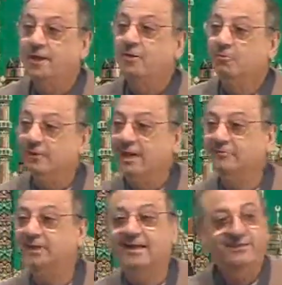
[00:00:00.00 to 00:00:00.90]
We
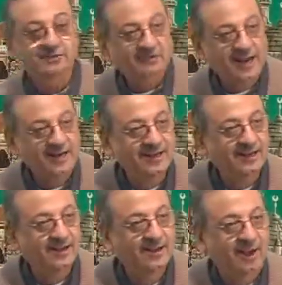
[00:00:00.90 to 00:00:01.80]
have the
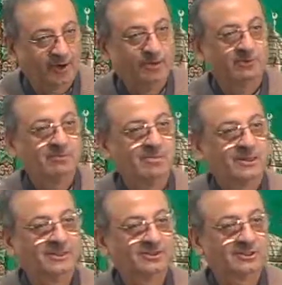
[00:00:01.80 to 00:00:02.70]
understanding. Are you with me,
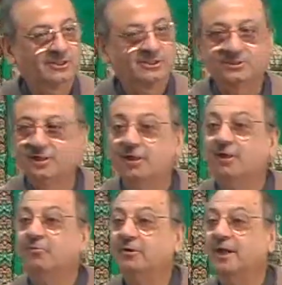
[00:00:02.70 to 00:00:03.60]
brothers and sisters?
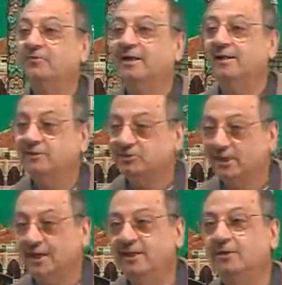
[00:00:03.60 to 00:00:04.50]
We have the
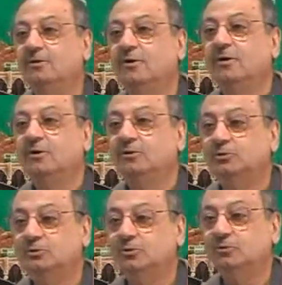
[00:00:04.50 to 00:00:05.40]
understanding
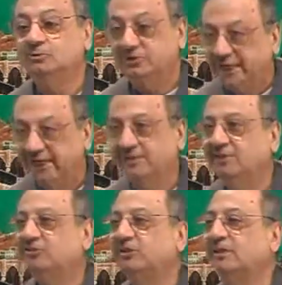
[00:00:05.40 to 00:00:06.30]
to say
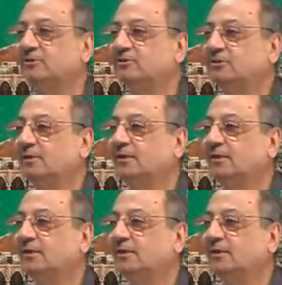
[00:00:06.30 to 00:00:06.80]
these things.